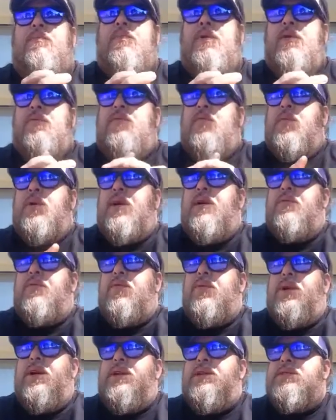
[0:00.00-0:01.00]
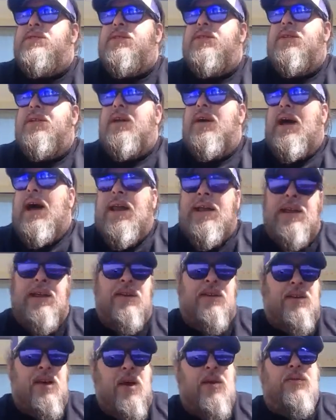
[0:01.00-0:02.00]
But for whatever reason, I
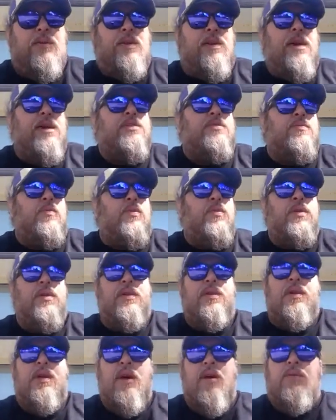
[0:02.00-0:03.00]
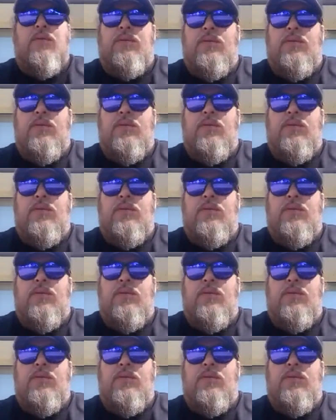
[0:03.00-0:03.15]
didn't go the next morning to go